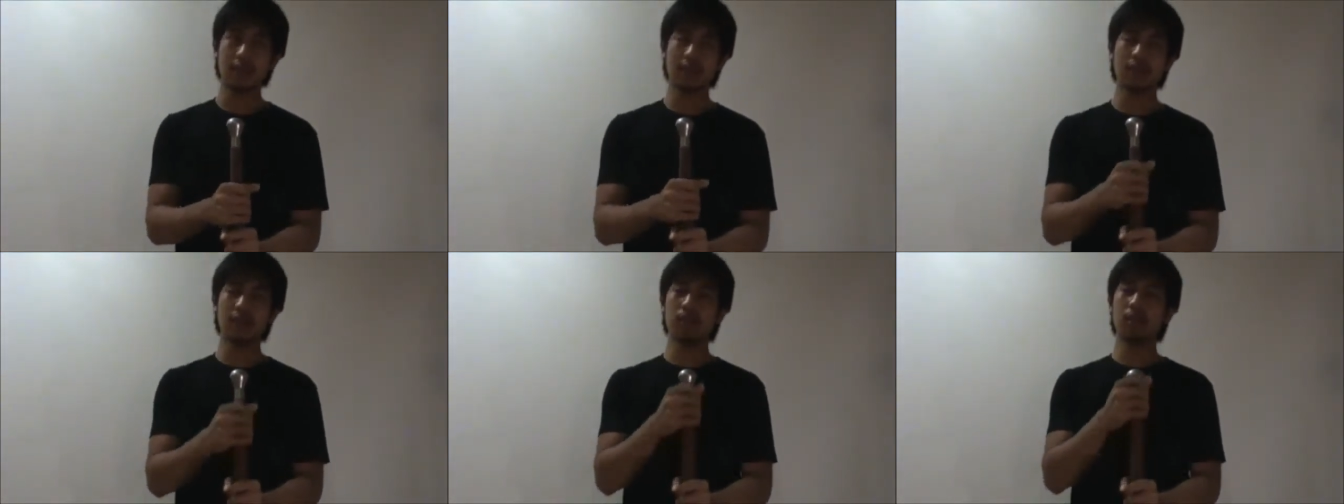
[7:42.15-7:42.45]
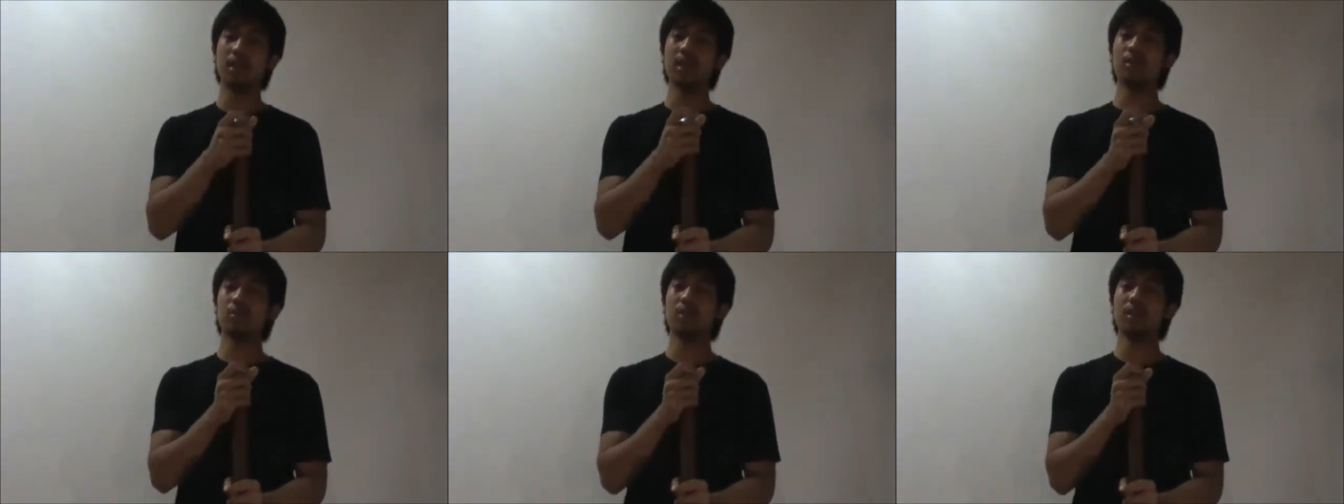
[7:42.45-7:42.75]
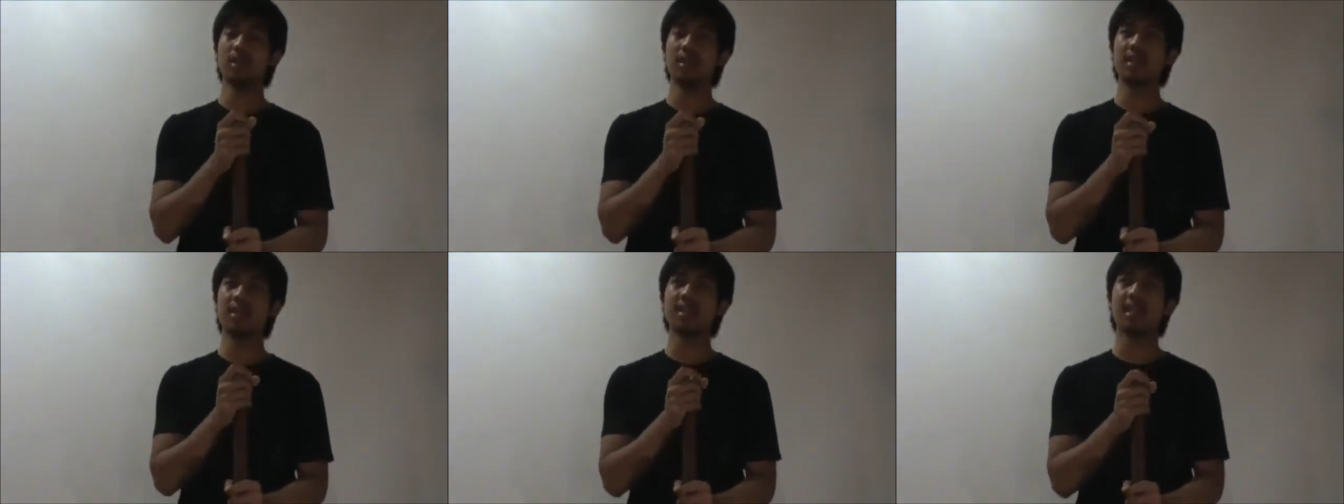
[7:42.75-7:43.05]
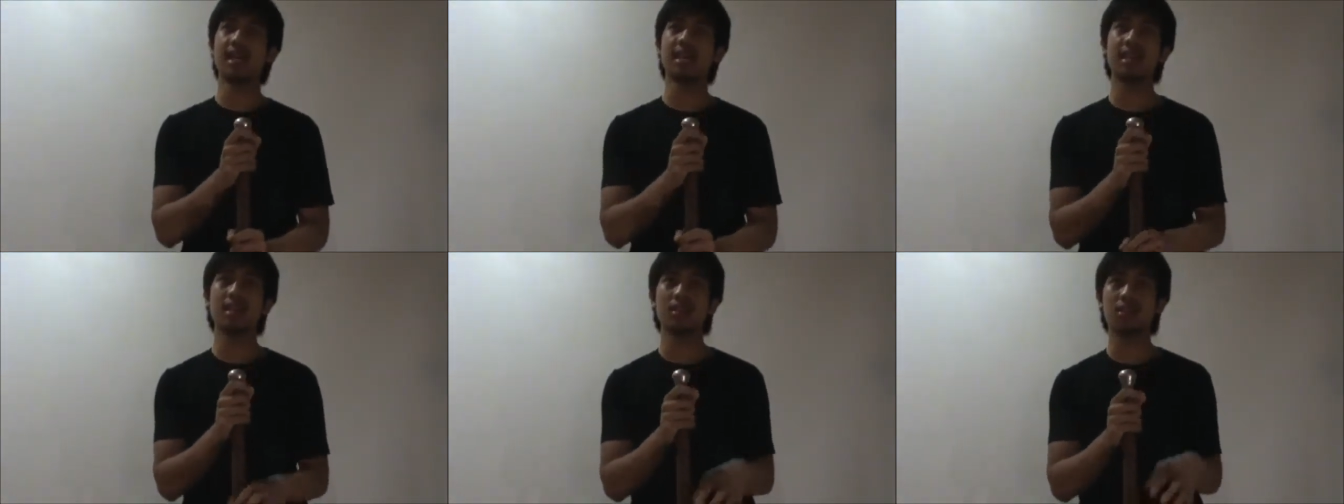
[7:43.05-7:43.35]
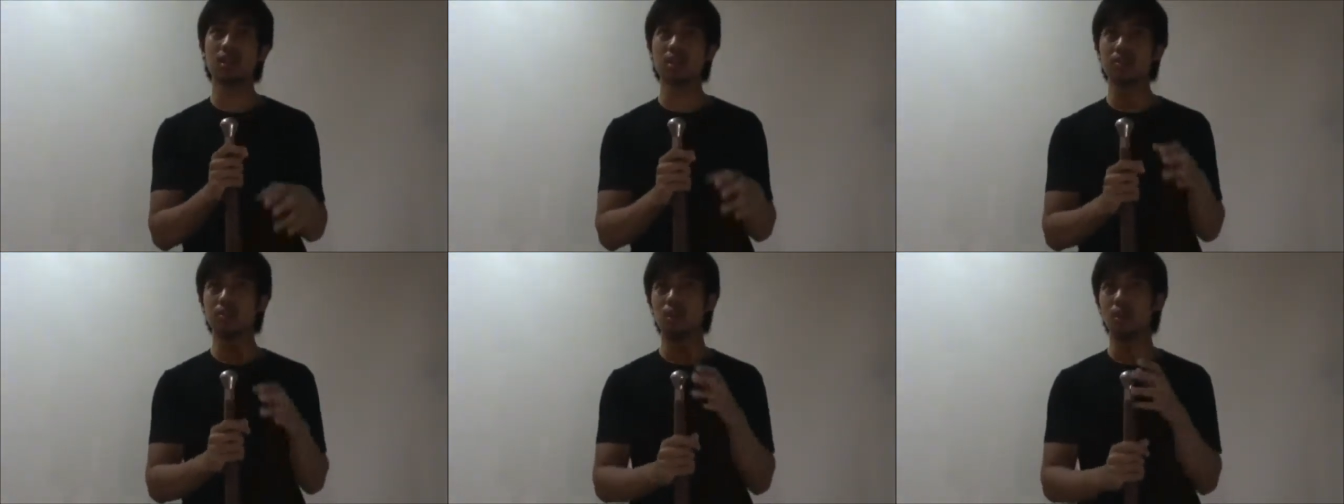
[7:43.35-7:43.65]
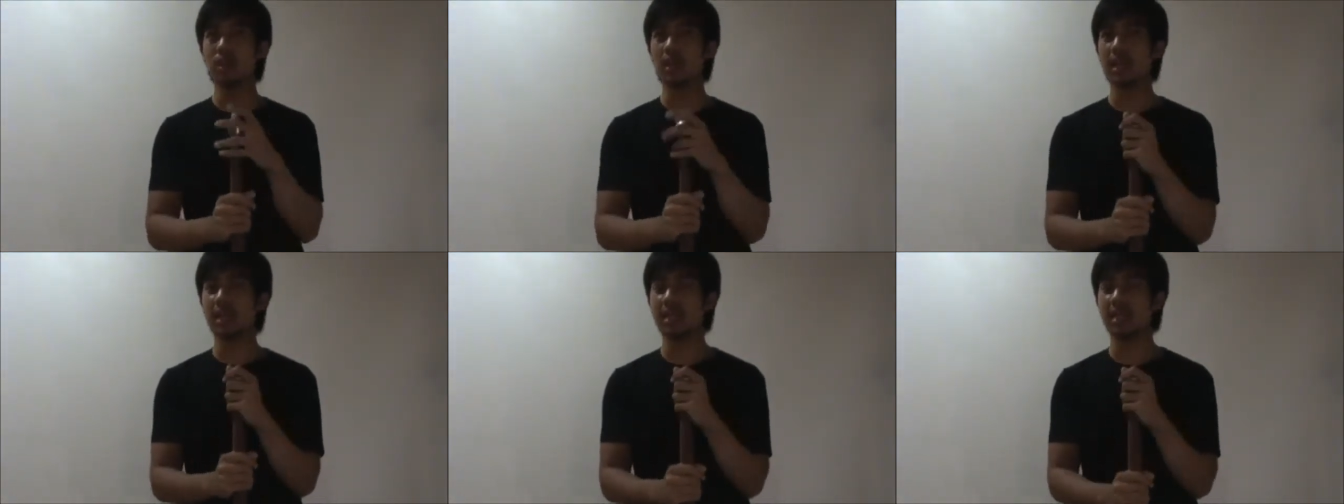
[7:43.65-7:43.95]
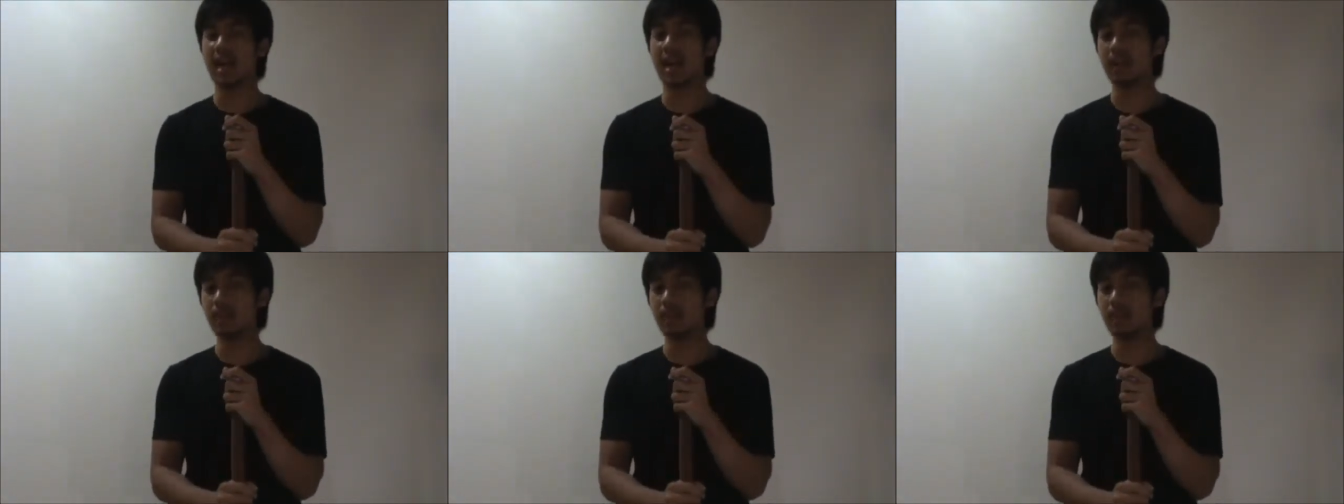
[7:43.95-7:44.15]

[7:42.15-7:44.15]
you're familiar with the design, it looks more like the